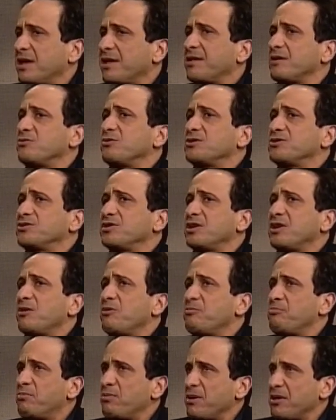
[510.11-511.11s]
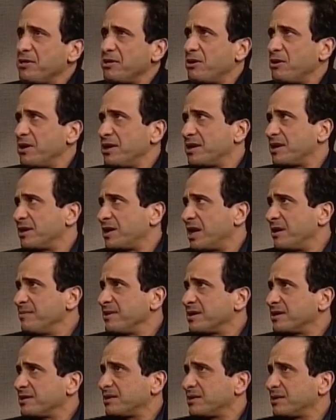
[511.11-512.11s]
In other words, you know, you know,
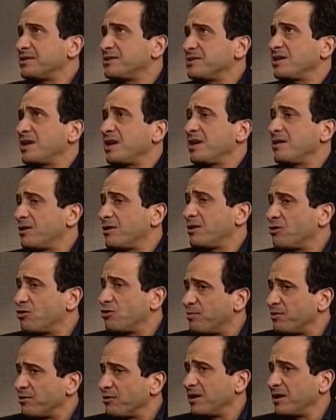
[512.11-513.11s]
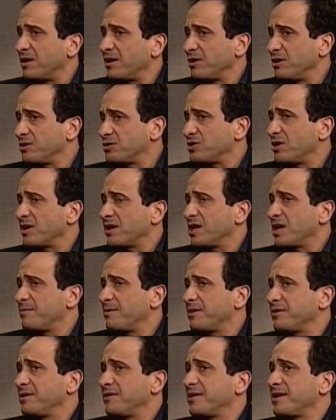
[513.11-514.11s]
economic. Let's say the corporate model you're talking
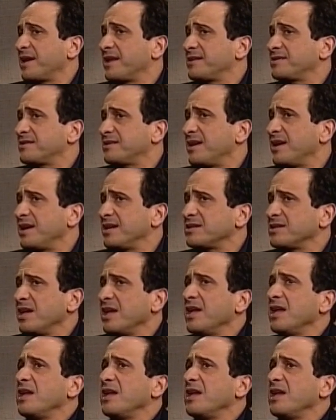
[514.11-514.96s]
about in the United States.